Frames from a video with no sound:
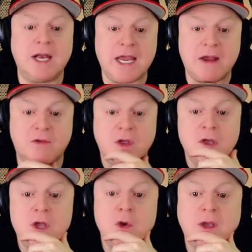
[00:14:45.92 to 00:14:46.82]
it leaves.
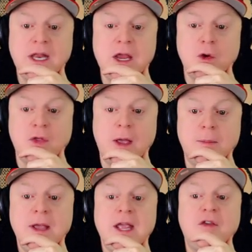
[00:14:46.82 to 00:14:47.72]
You can hear
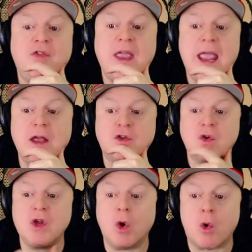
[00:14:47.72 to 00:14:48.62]
them if they
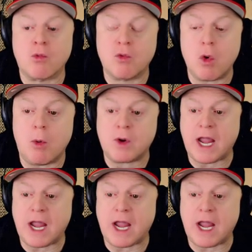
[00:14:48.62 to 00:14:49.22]
enter your room.